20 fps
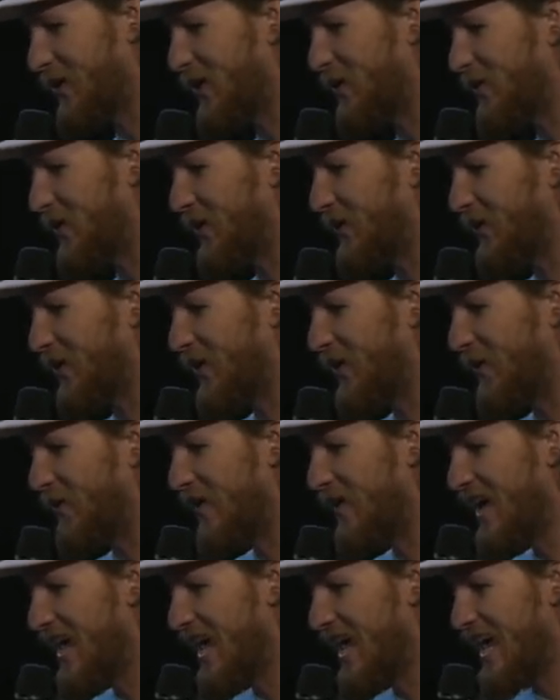and grow and
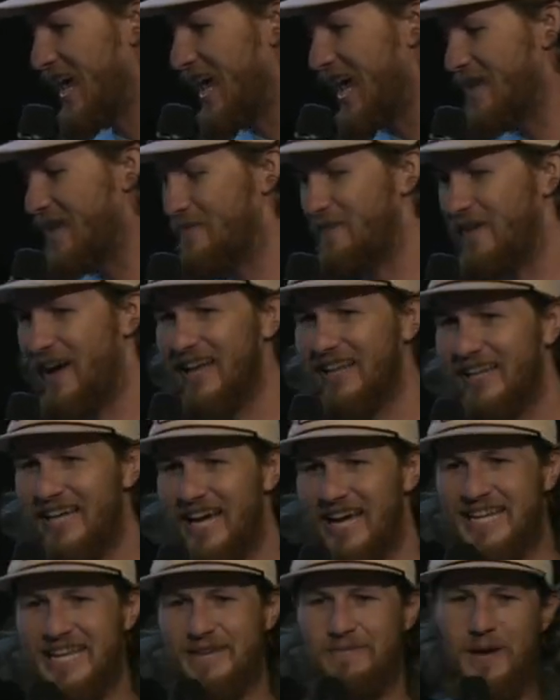grow. And
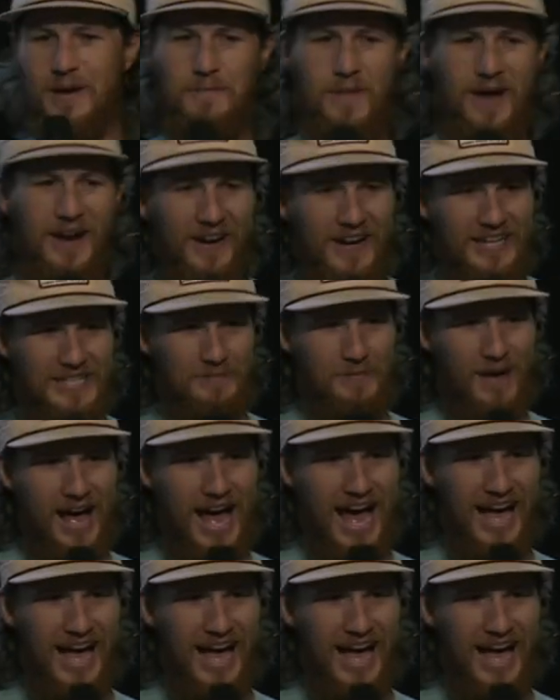finally, I get my bearings